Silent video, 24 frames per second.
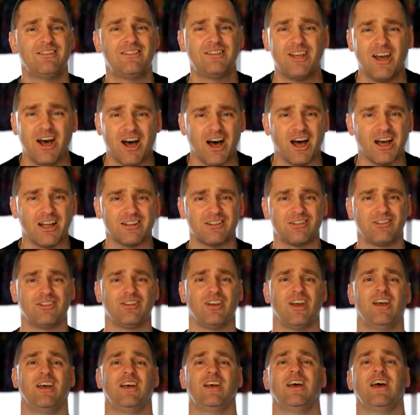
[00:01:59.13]

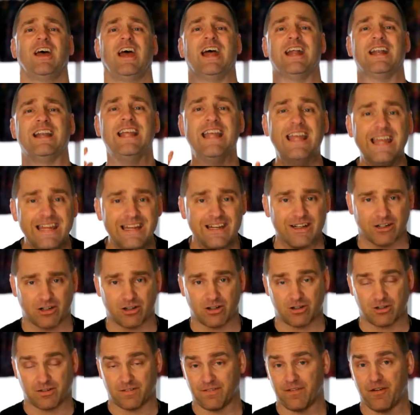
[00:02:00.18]
touch, and
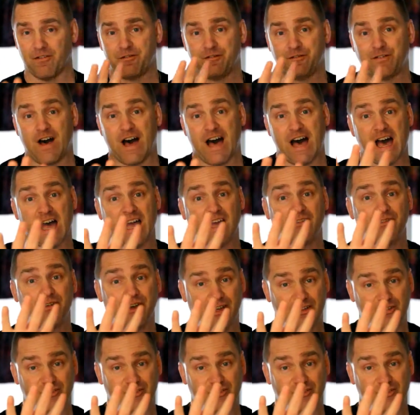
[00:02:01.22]
hear. The 5